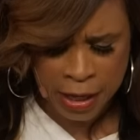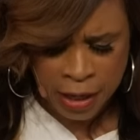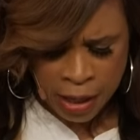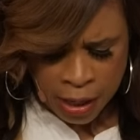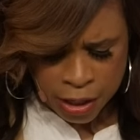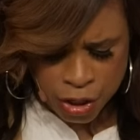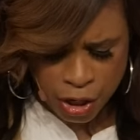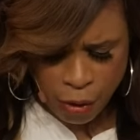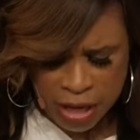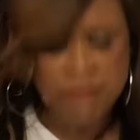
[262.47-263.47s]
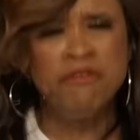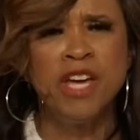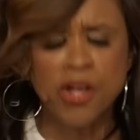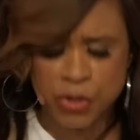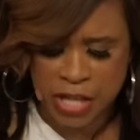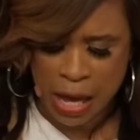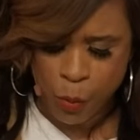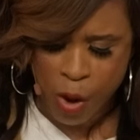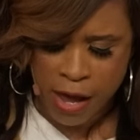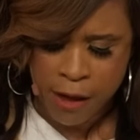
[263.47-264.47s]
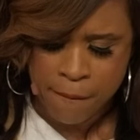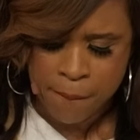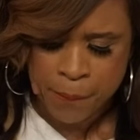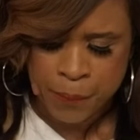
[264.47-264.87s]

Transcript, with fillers: but, you know, it feels that way.